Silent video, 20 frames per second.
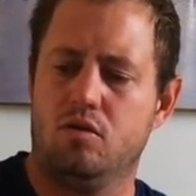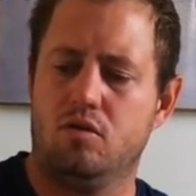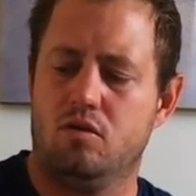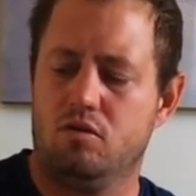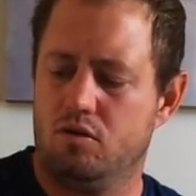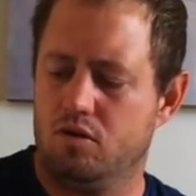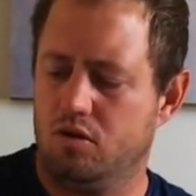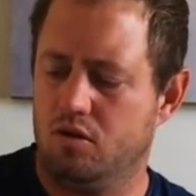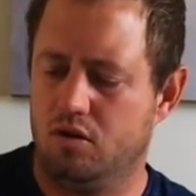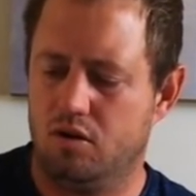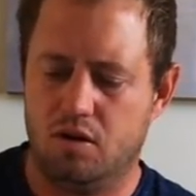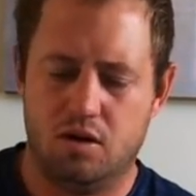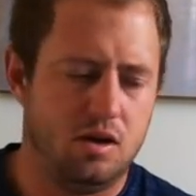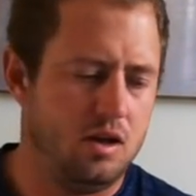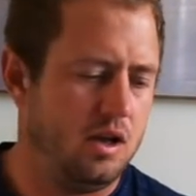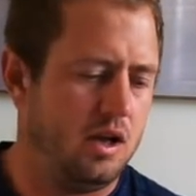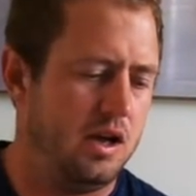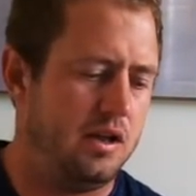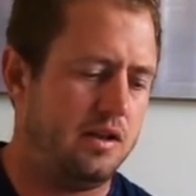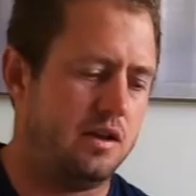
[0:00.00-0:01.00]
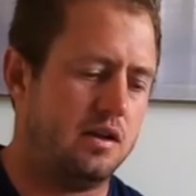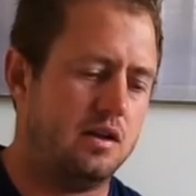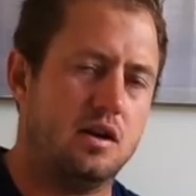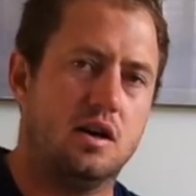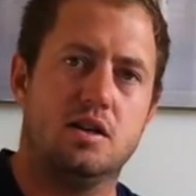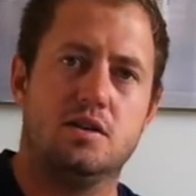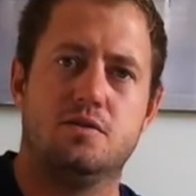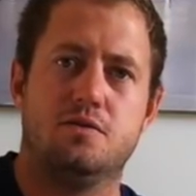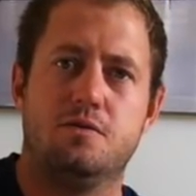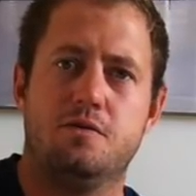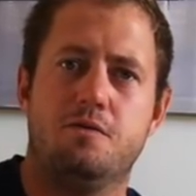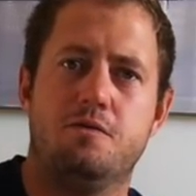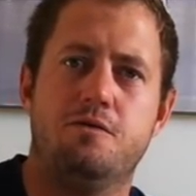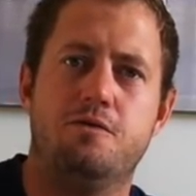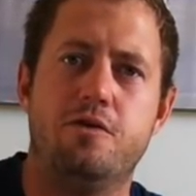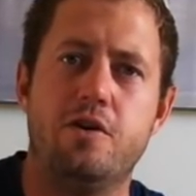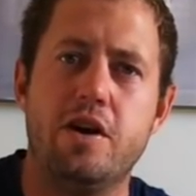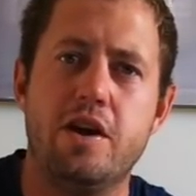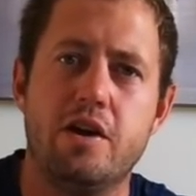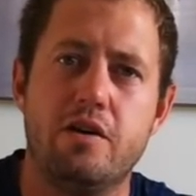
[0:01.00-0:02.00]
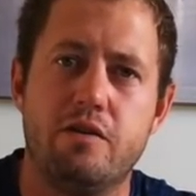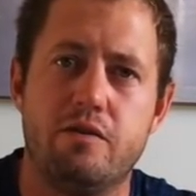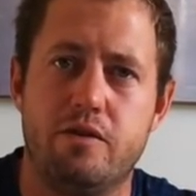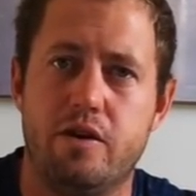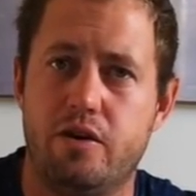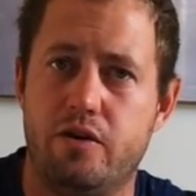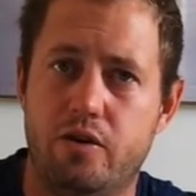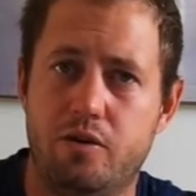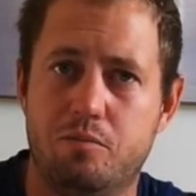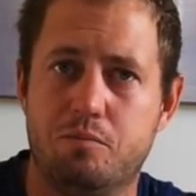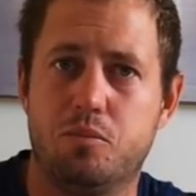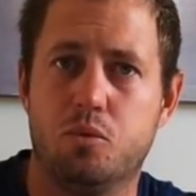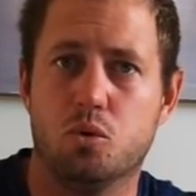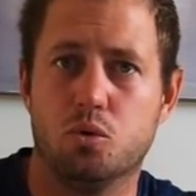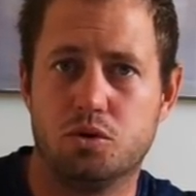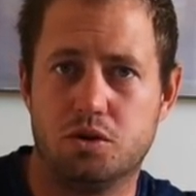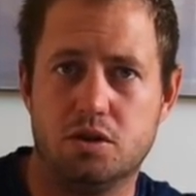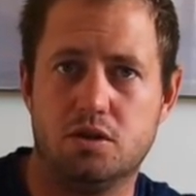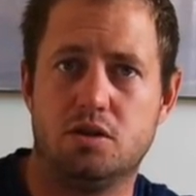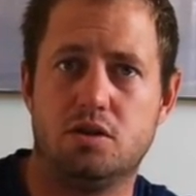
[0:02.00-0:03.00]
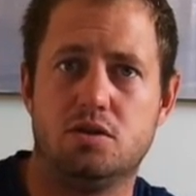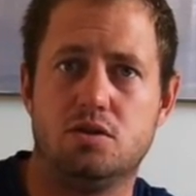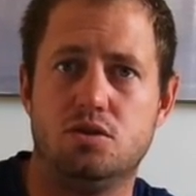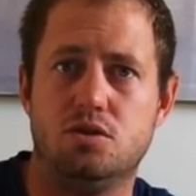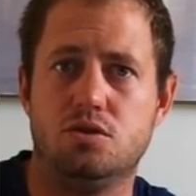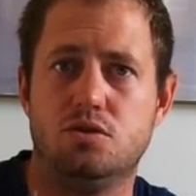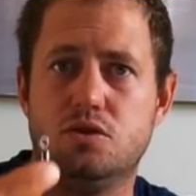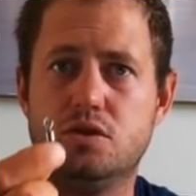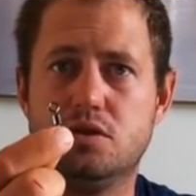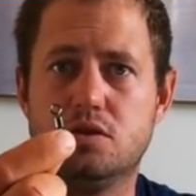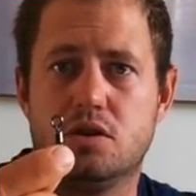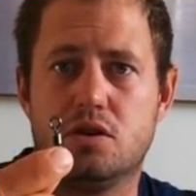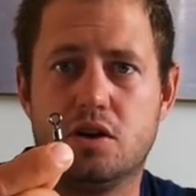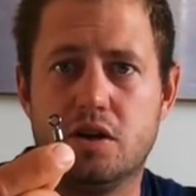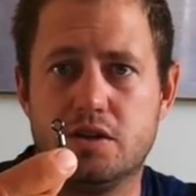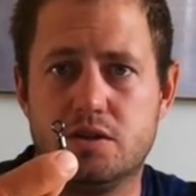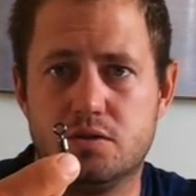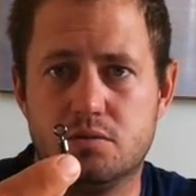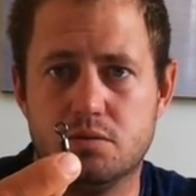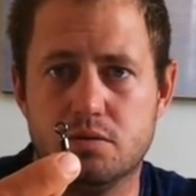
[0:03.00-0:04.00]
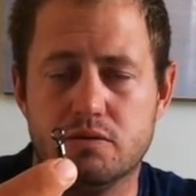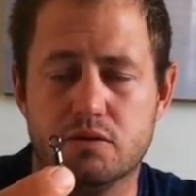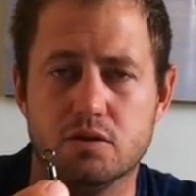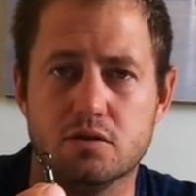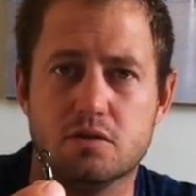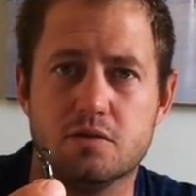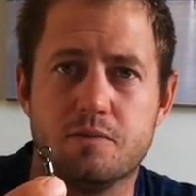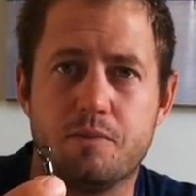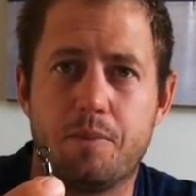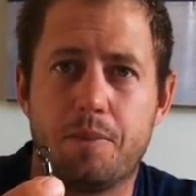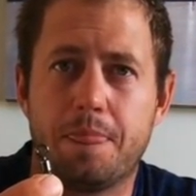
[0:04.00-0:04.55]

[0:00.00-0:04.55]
And then guys, very very important is using the right swivels.